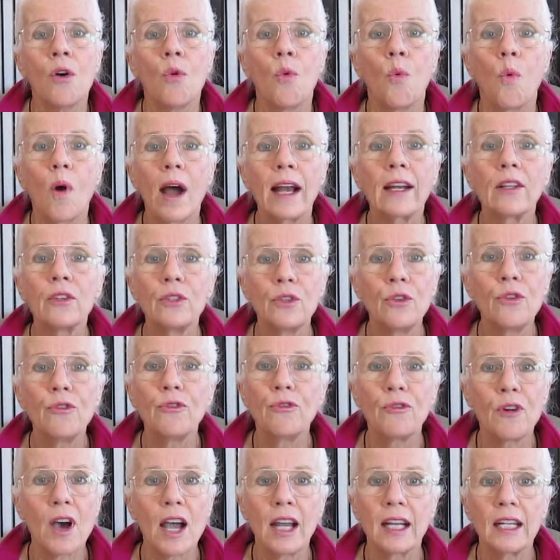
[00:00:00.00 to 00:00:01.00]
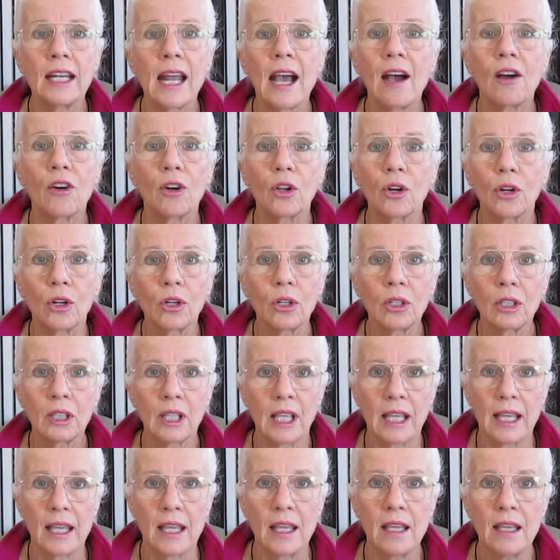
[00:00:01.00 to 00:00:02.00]
why don't you find out
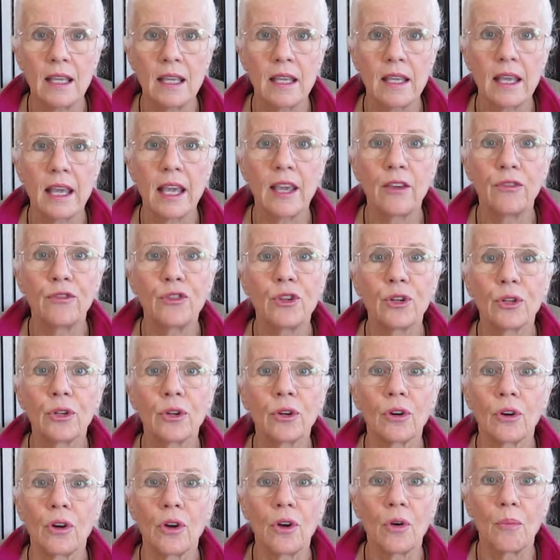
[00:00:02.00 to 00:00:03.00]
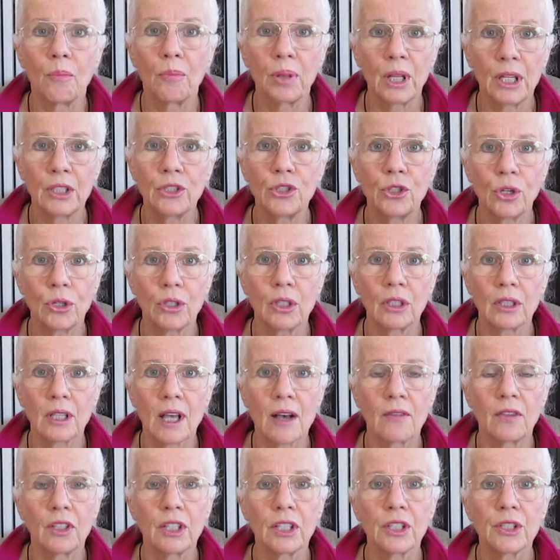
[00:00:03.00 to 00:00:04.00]
early if your blood sugar
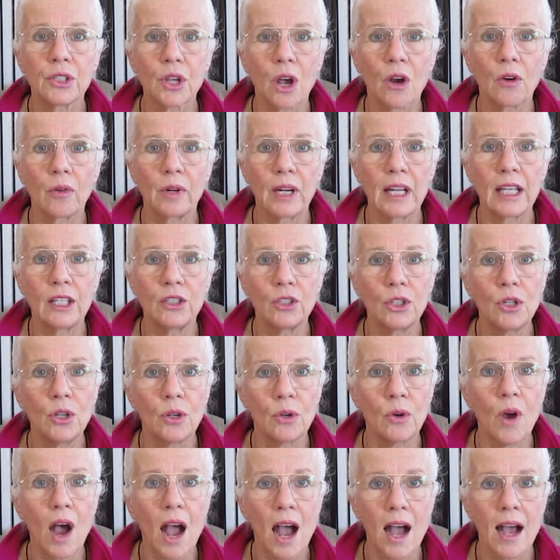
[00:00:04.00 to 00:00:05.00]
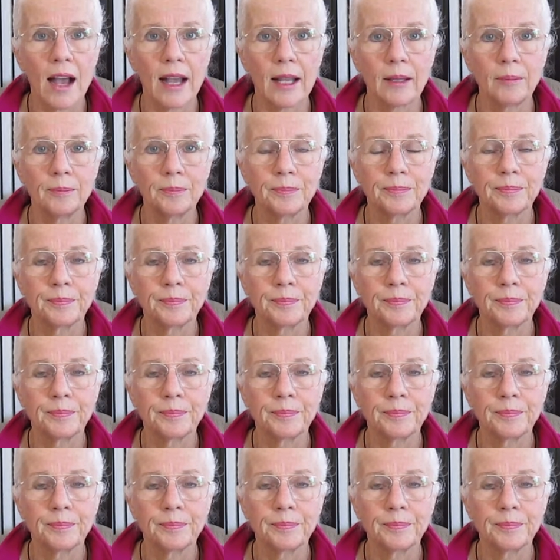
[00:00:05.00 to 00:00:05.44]
level is already too high?